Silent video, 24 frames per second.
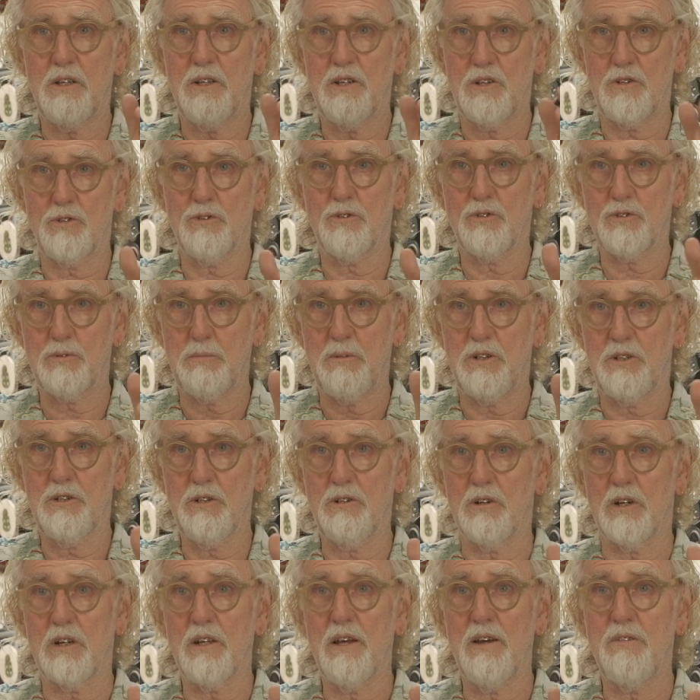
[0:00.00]
draws me to
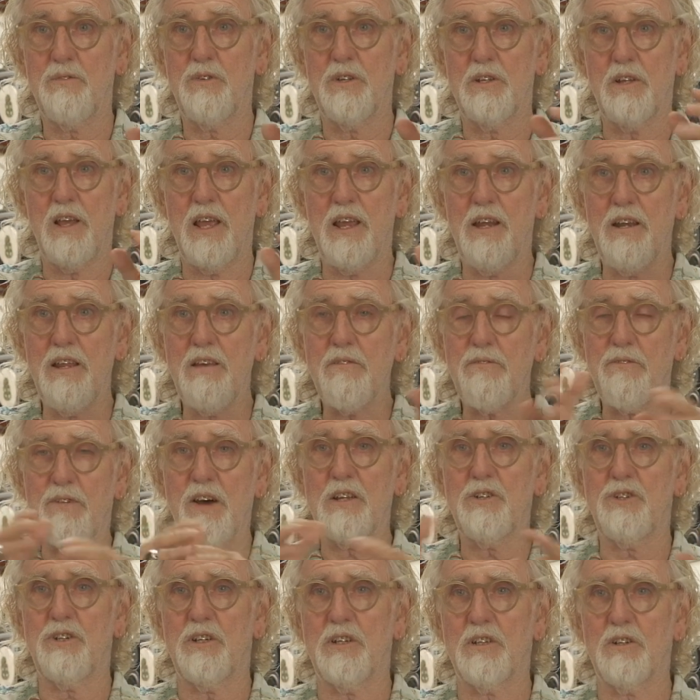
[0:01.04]
it. If any
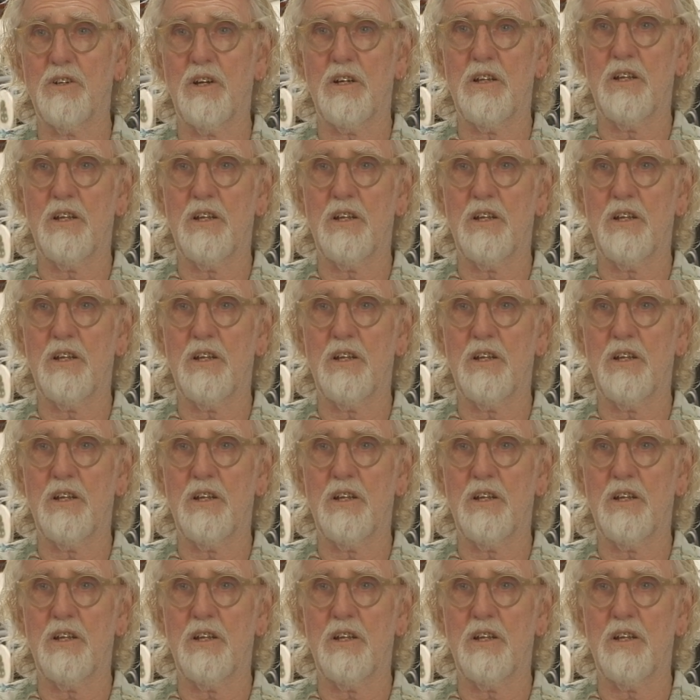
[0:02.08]
fudging,